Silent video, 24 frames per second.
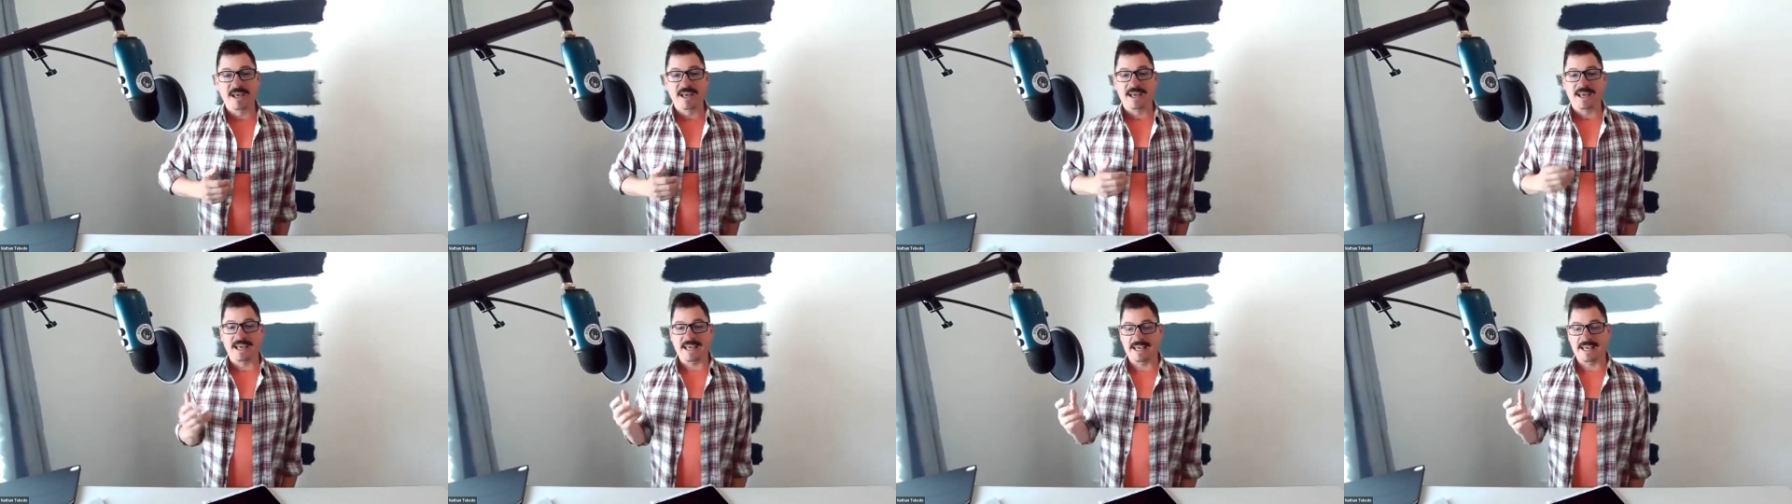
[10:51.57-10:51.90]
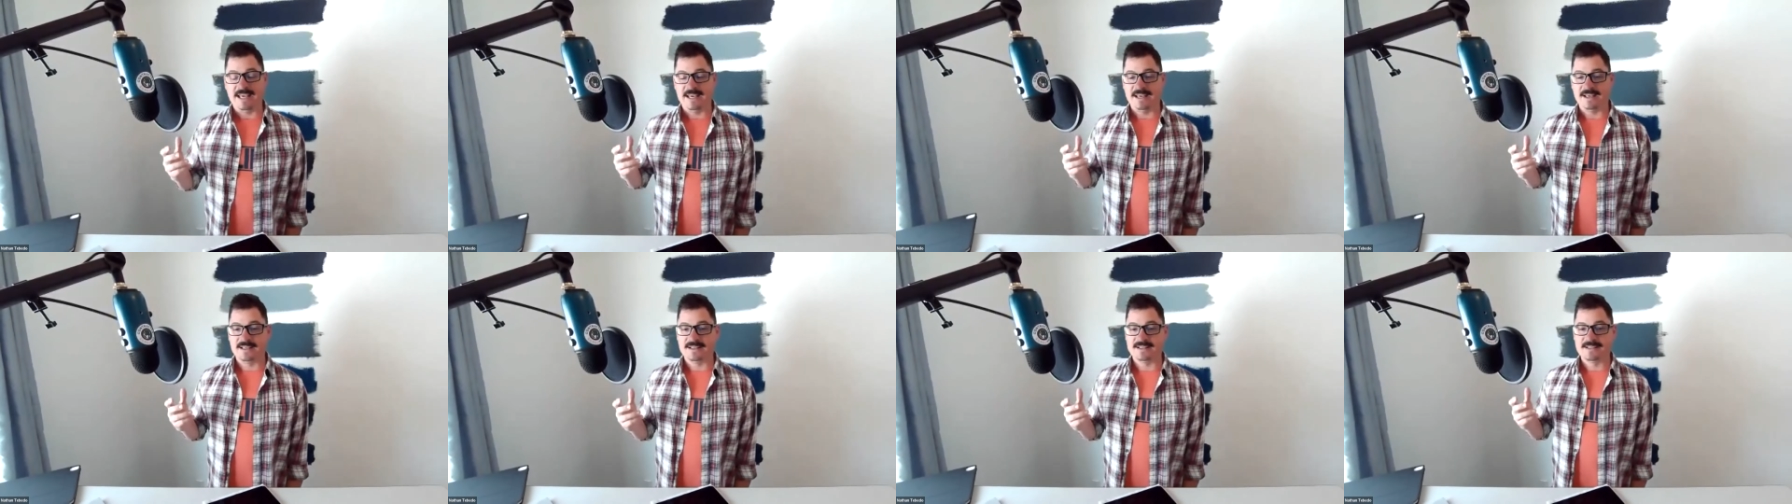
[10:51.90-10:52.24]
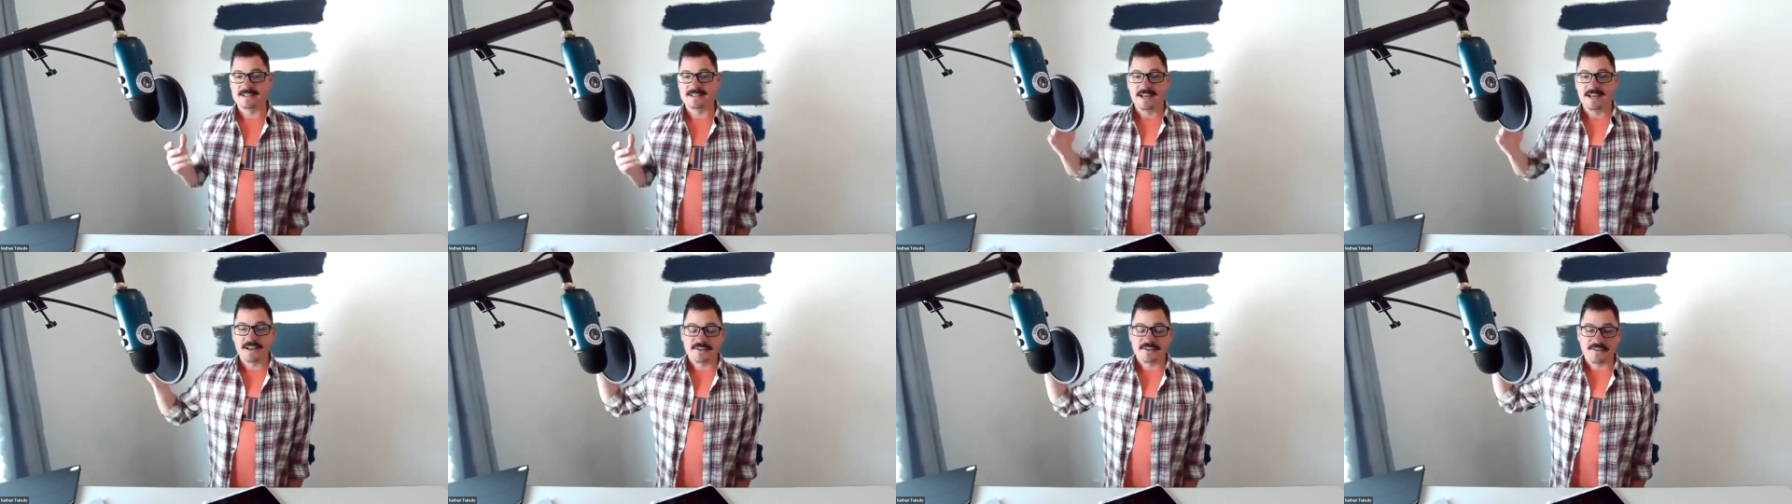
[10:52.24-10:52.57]

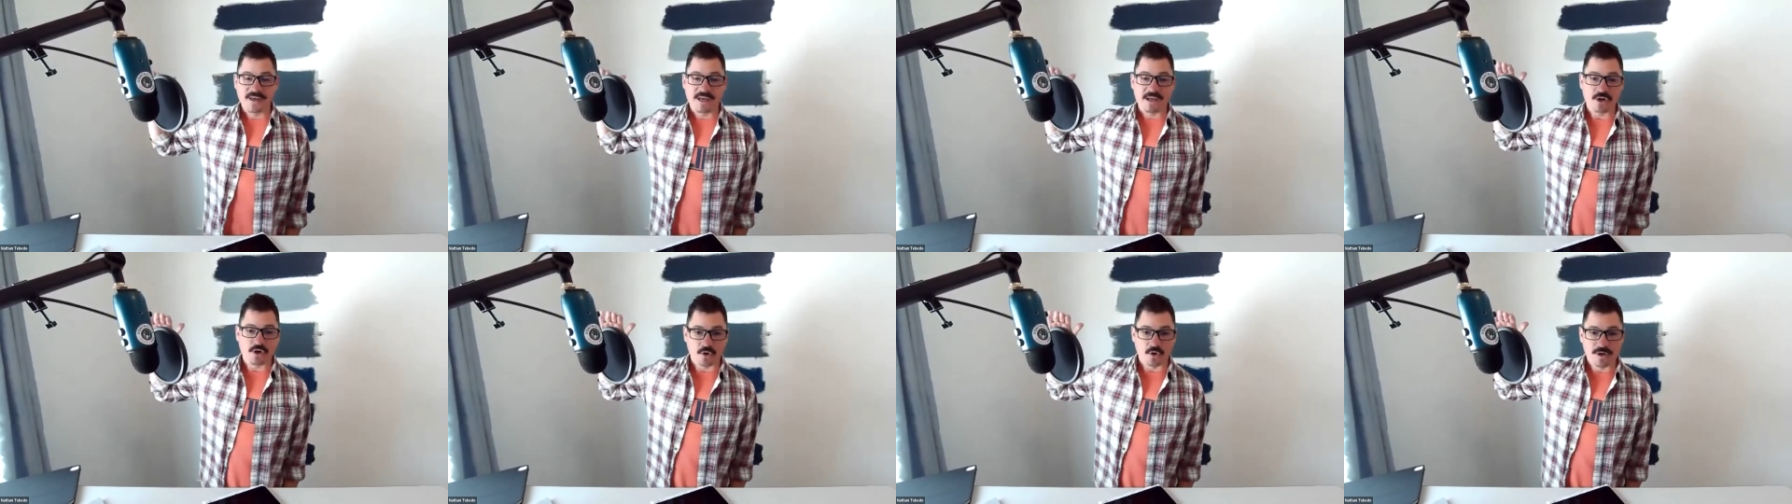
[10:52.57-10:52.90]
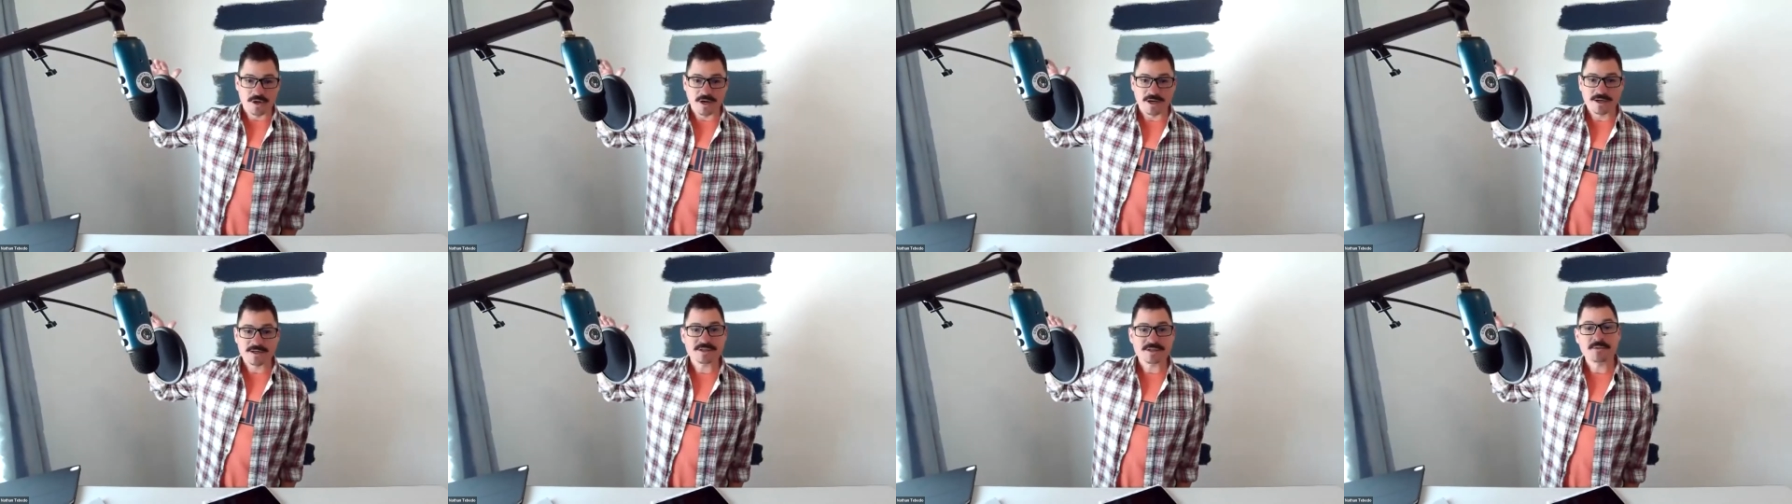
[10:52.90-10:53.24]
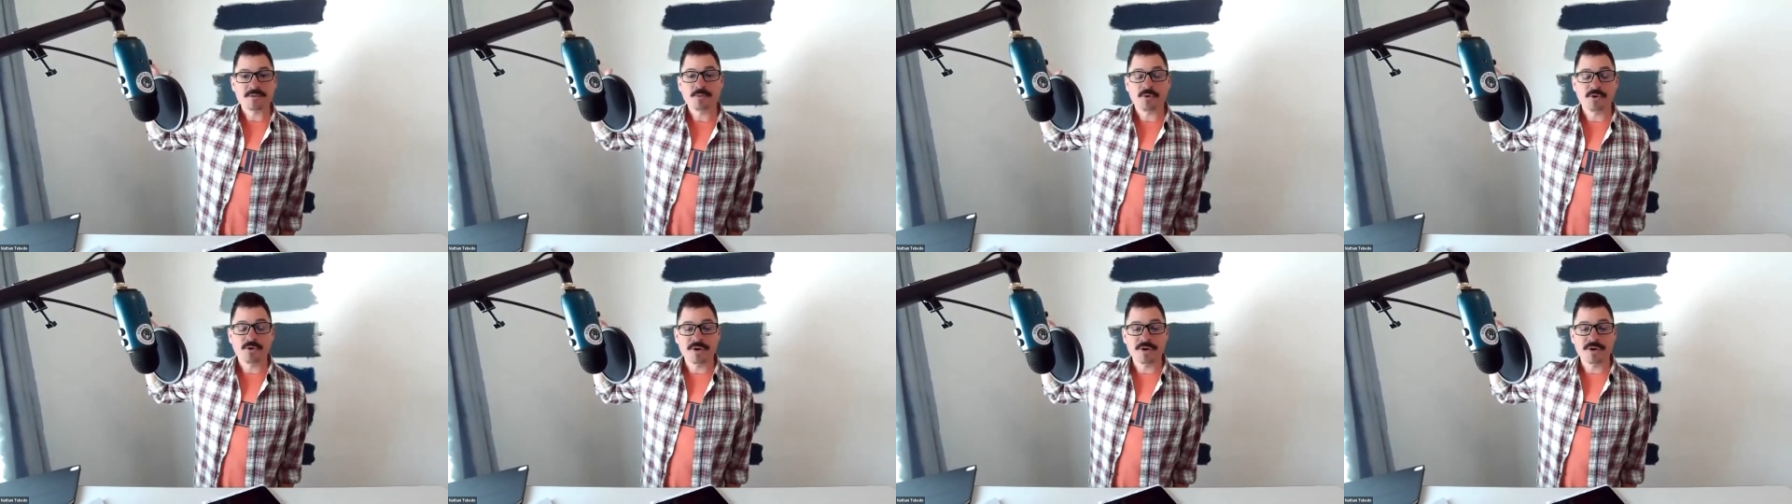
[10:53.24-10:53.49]
is that your customer